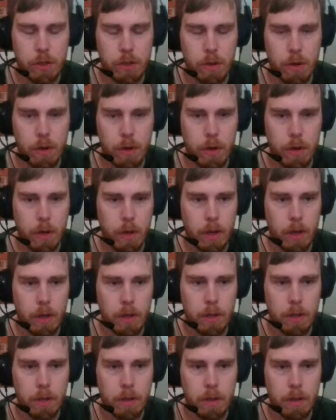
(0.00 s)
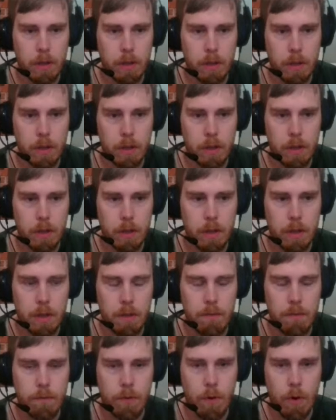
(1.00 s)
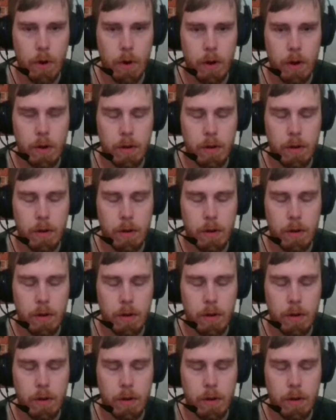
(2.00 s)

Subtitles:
on d4.